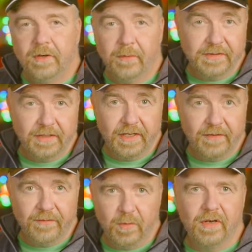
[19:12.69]
What's the
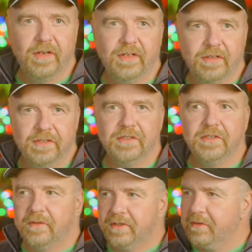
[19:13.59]
data for 1 and
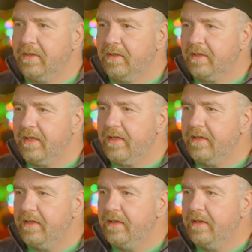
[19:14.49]
0 and so on look like?